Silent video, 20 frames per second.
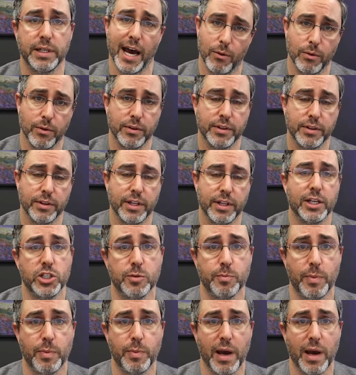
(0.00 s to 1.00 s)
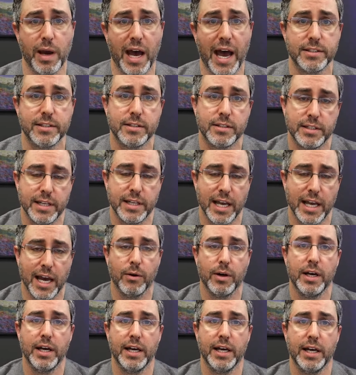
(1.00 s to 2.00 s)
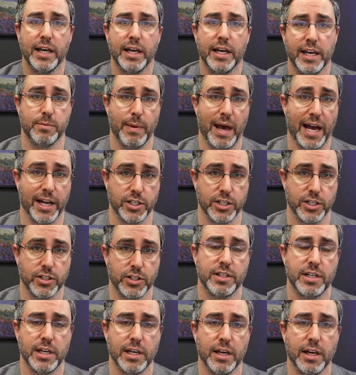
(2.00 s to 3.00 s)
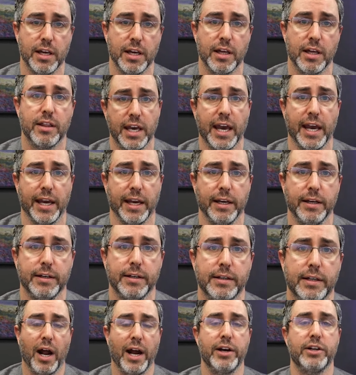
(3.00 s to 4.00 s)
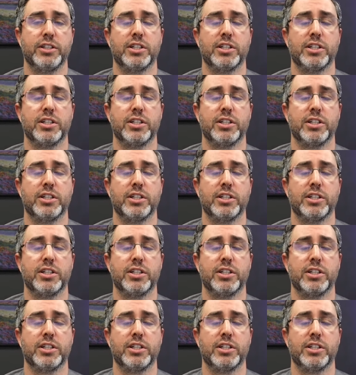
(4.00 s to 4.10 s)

but now that she's passed, it's now His Majesty the King.